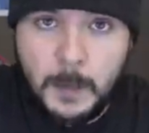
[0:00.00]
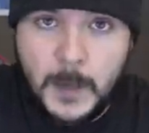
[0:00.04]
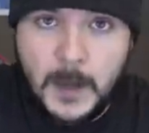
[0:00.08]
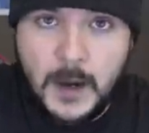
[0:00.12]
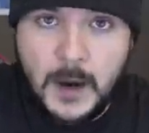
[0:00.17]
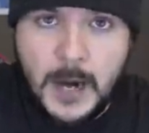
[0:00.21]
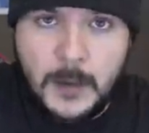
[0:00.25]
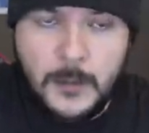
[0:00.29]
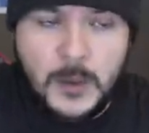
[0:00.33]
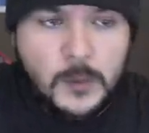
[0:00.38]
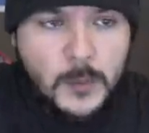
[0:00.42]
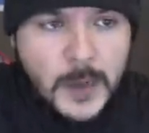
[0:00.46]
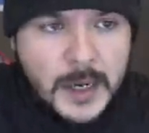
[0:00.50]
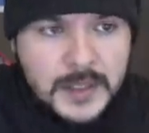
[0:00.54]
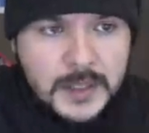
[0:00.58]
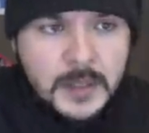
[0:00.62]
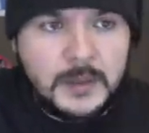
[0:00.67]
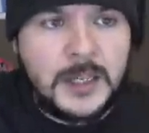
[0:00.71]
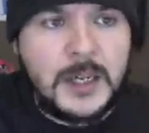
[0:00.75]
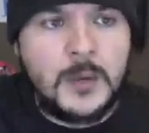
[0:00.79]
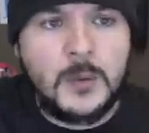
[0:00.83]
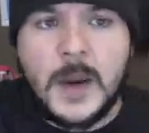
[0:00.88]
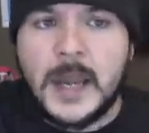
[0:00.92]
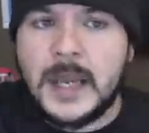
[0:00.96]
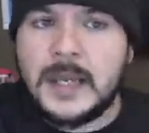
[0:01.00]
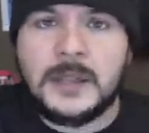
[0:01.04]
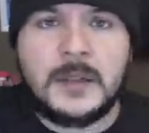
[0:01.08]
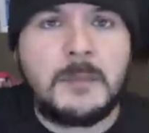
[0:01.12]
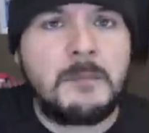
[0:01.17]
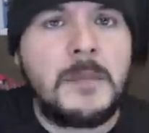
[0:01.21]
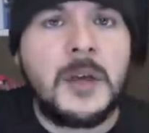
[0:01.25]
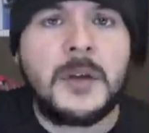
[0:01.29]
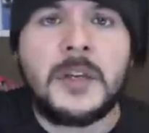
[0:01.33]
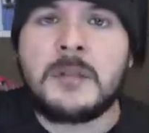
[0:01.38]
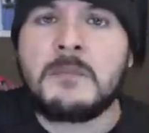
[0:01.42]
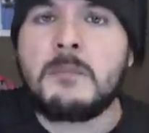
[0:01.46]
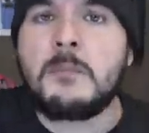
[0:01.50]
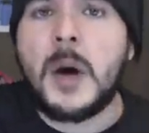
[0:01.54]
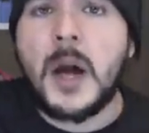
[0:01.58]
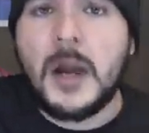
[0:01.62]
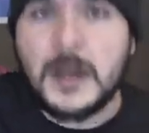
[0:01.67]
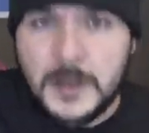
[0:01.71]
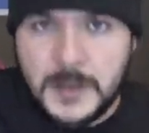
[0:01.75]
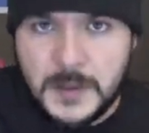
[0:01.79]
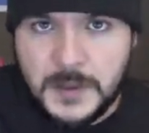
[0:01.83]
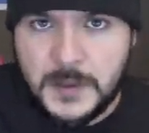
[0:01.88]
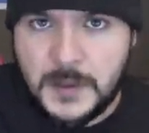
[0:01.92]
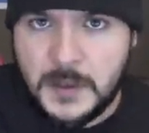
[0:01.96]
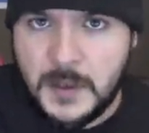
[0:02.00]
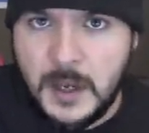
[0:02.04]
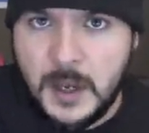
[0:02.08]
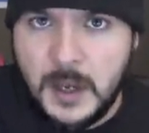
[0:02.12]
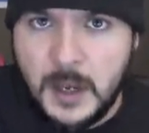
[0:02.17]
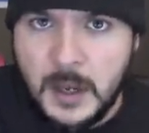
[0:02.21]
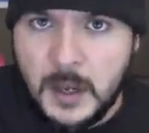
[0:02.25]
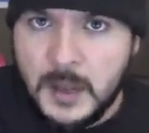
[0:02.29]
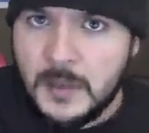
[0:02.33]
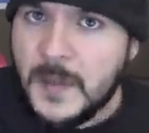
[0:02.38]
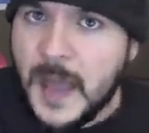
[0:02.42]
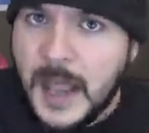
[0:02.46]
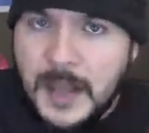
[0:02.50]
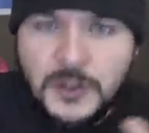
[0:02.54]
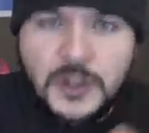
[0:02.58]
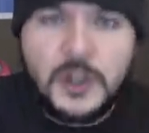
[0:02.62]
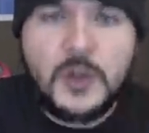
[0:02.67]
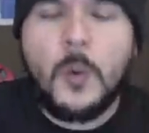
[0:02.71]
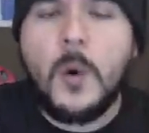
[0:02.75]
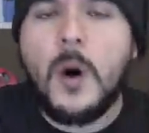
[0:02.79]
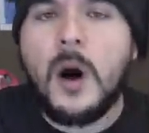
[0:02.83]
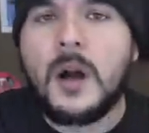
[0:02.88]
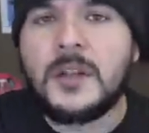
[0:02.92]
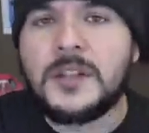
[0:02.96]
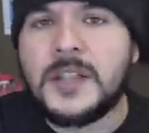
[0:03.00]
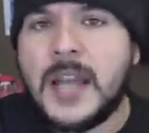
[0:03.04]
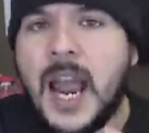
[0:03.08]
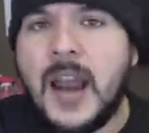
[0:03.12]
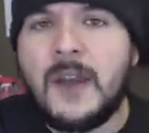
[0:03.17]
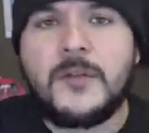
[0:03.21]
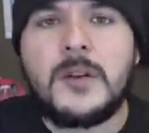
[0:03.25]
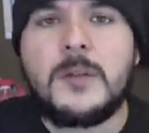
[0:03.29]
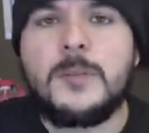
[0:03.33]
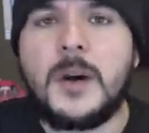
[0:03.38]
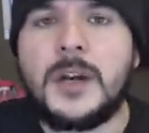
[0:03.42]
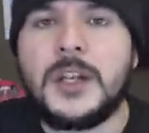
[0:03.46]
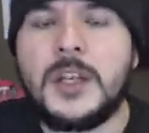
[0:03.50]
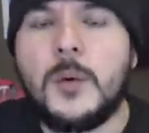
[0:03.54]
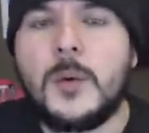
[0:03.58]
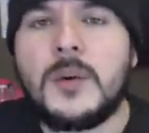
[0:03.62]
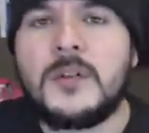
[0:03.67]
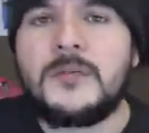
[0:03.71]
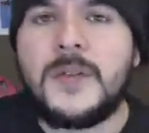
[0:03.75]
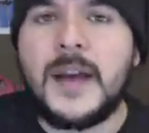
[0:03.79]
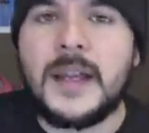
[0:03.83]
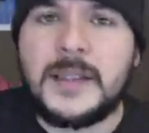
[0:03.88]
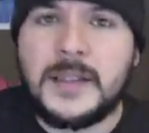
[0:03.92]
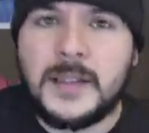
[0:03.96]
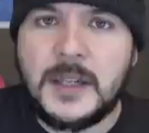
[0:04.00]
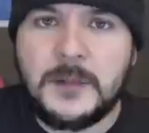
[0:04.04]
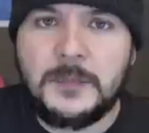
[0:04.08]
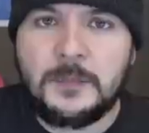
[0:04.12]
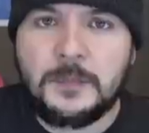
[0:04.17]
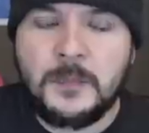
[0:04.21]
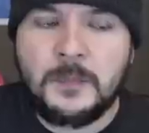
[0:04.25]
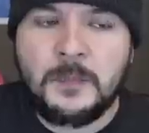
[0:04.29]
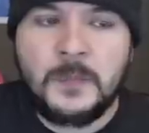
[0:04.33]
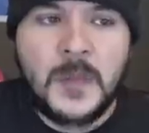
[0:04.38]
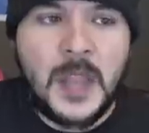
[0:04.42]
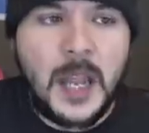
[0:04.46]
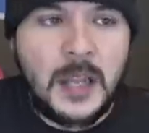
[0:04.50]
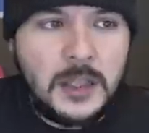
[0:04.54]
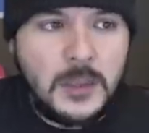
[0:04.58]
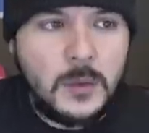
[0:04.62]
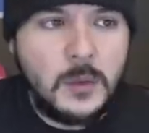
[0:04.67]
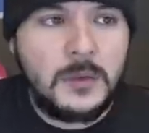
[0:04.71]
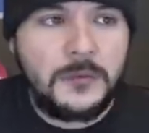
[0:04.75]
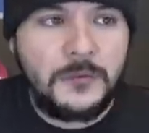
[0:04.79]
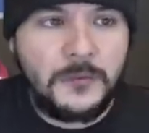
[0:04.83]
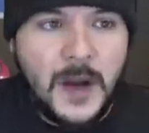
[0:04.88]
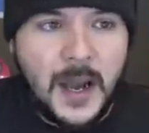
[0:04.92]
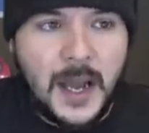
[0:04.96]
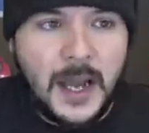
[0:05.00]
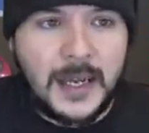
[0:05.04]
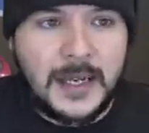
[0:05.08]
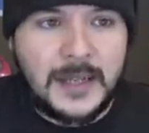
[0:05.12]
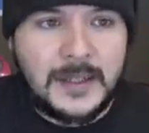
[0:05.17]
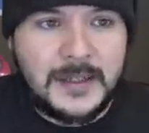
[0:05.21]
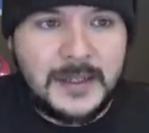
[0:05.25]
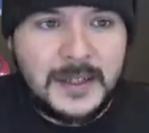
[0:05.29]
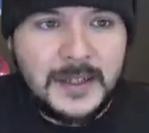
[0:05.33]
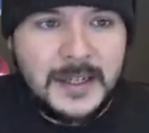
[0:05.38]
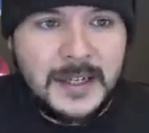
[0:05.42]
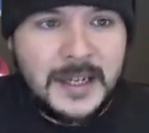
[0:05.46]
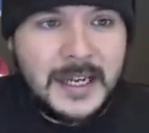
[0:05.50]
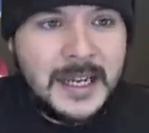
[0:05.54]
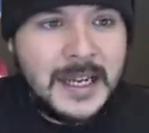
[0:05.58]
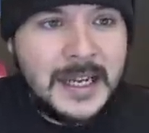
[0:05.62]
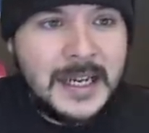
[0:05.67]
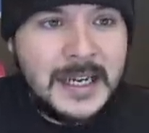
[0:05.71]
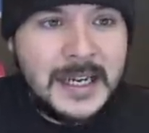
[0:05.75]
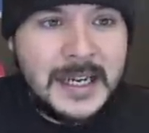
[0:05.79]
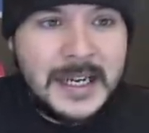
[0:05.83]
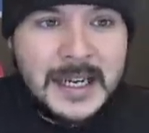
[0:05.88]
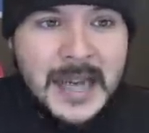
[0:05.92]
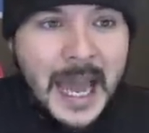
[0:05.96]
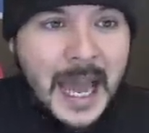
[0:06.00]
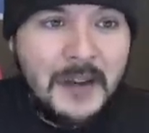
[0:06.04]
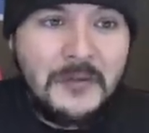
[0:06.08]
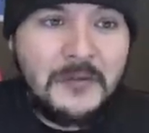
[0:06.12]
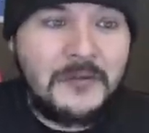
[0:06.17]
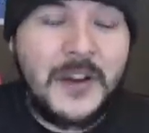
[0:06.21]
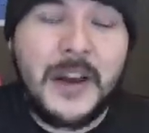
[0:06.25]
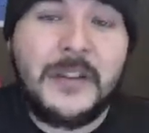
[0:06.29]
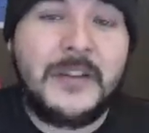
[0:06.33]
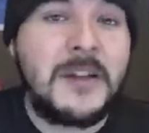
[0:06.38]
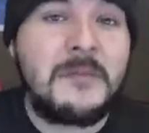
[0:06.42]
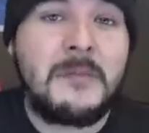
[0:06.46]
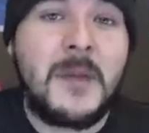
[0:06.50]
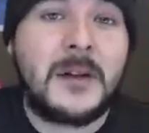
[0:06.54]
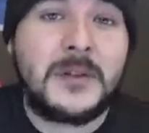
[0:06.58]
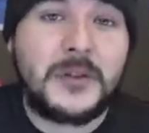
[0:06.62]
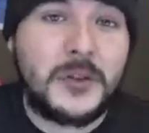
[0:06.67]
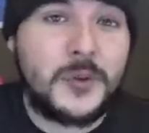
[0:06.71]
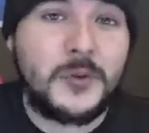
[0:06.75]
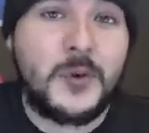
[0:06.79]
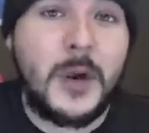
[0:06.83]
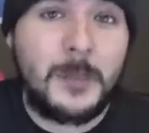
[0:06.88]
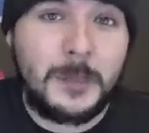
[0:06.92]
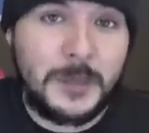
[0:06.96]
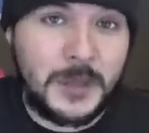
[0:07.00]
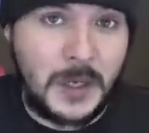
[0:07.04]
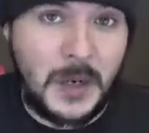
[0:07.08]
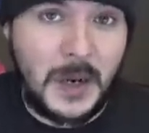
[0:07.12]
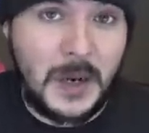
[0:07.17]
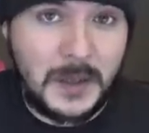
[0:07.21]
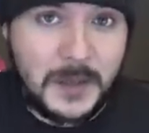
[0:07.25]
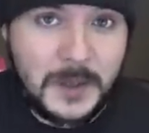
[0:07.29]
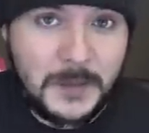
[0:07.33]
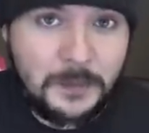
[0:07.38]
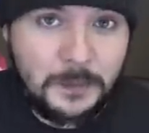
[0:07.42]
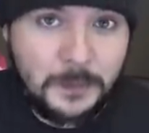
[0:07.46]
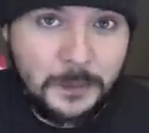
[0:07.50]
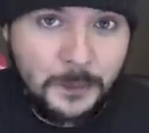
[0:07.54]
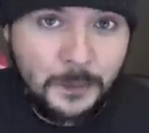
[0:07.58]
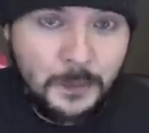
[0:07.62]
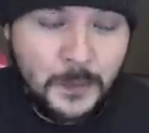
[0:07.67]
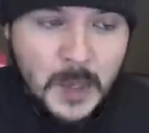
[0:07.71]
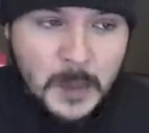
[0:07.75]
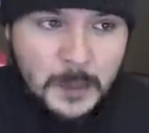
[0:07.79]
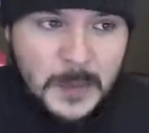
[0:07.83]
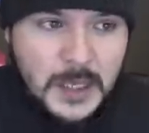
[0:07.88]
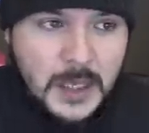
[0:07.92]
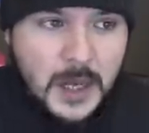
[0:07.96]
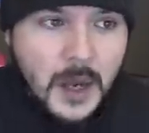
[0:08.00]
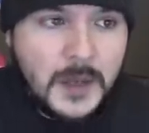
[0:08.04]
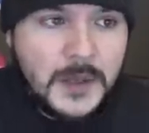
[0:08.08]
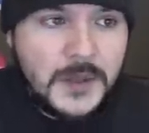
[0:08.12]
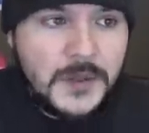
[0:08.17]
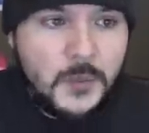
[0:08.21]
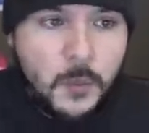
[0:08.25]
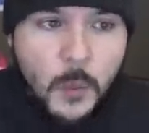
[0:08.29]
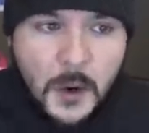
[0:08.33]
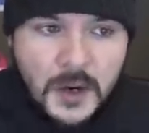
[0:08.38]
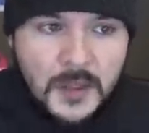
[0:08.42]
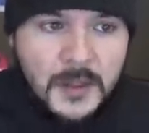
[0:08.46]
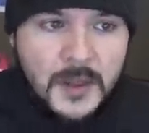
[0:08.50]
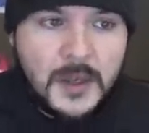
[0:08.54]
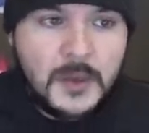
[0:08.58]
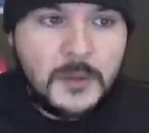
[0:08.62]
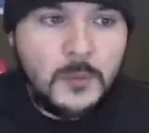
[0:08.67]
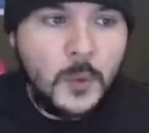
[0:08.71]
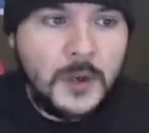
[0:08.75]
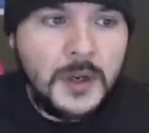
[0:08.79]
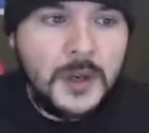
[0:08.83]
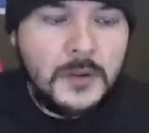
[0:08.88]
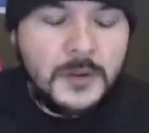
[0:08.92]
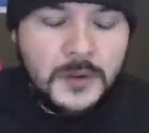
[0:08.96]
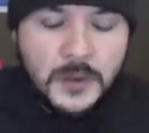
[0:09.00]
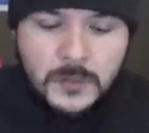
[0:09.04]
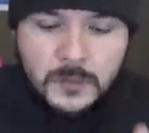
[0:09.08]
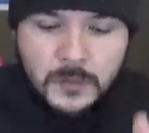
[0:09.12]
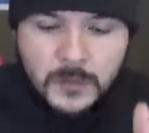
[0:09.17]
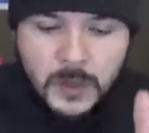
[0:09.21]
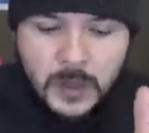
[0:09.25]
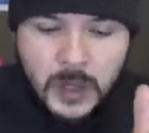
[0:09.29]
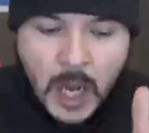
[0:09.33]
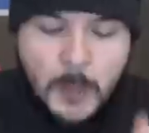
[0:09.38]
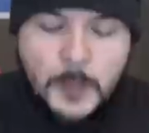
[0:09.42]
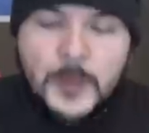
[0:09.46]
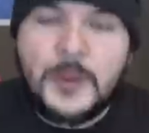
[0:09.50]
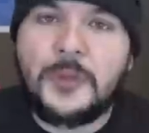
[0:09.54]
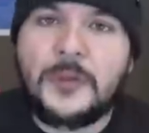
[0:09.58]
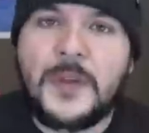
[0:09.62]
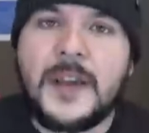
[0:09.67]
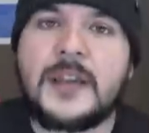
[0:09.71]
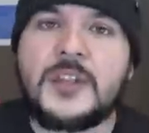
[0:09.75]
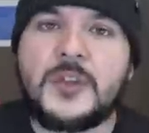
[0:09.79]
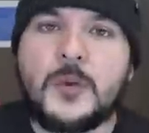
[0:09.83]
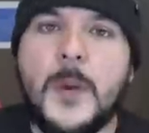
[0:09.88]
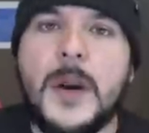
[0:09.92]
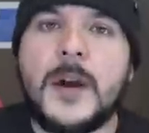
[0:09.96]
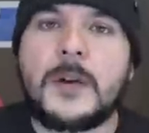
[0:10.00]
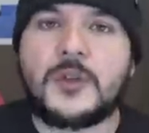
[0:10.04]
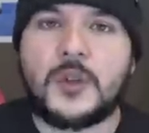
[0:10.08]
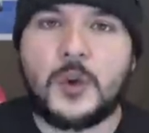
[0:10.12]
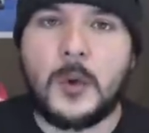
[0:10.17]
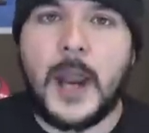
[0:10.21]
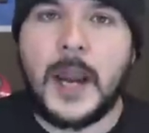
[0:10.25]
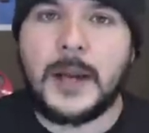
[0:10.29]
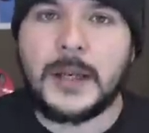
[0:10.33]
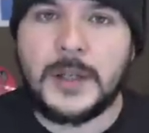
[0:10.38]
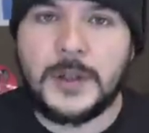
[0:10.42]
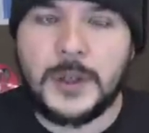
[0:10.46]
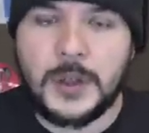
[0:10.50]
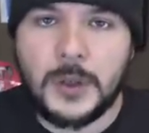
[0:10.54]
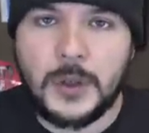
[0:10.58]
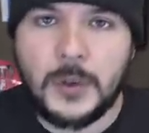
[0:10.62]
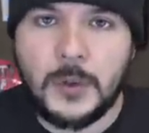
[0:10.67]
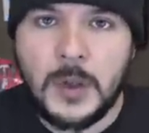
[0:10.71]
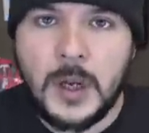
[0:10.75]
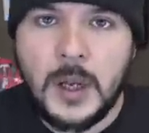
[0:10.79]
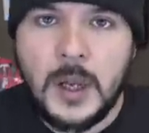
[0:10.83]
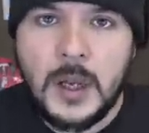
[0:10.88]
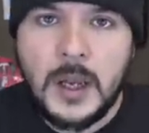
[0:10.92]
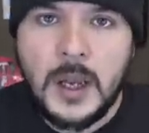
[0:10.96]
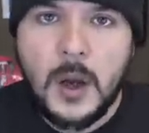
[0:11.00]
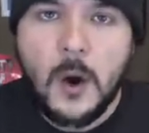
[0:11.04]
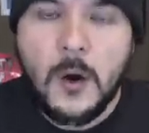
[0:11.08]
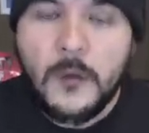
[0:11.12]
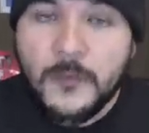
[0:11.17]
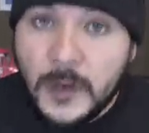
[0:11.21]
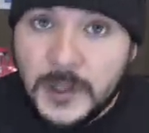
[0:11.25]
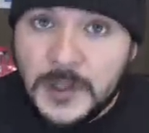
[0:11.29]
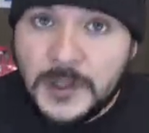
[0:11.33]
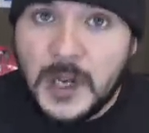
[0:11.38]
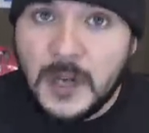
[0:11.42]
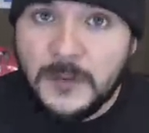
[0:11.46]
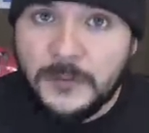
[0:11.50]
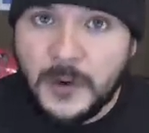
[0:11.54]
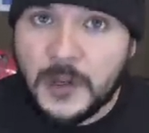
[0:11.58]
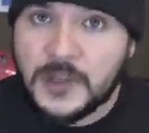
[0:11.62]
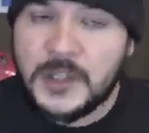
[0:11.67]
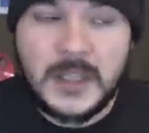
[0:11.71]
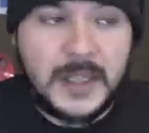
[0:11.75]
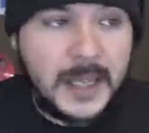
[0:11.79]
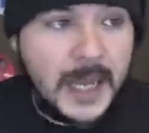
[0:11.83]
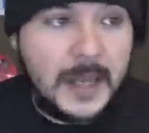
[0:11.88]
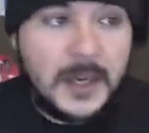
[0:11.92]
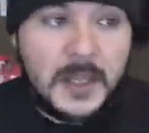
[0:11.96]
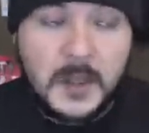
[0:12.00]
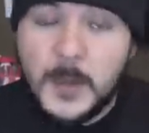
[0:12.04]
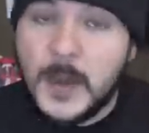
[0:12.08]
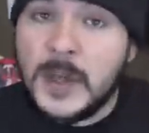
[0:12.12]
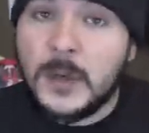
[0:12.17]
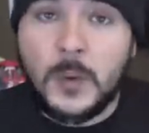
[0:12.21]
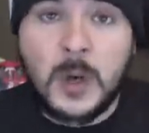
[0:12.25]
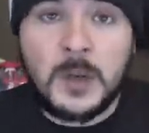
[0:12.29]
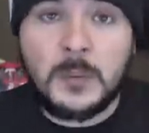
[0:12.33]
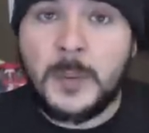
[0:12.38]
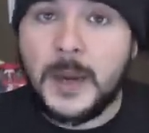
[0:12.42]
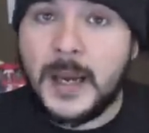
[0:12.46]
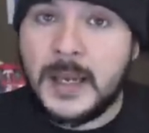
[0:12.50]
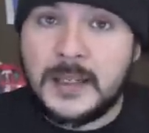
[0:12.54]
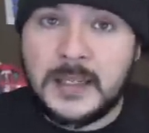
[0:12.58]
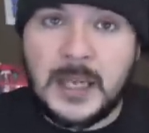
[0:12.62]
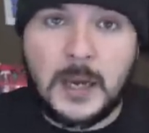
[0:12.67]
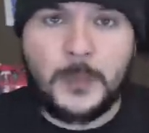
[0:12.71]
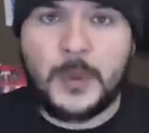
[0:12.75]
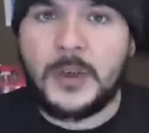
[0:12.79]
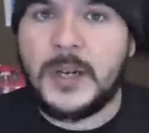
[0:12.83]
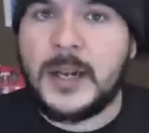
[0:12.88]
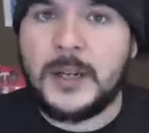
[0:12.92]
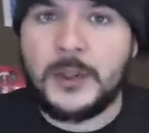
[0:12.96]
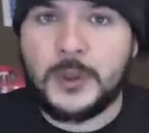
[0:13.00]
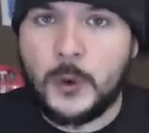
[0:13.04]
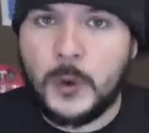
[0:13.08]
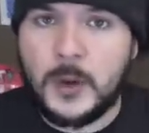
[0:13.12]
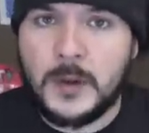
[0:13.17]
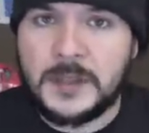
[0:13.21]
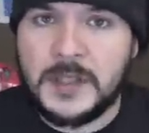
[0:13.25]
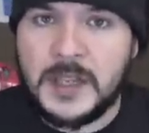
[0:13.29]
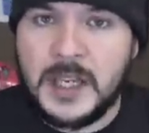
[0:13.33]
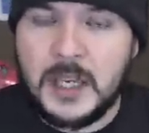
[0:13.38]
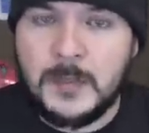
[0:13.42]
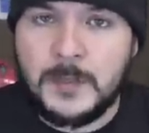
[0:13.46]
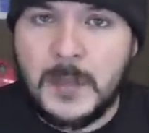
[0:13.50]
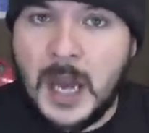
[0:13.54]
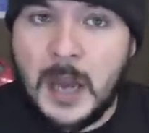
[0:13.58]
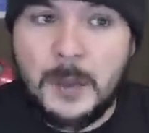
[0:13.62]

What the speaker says: All right, we recently raised $1 million. Thank you all to everybody who invested, and you will find not very much Trump talk. Because one of the couple things we're trying to do over at Subverse, and again, it's being run by a separate editorial team.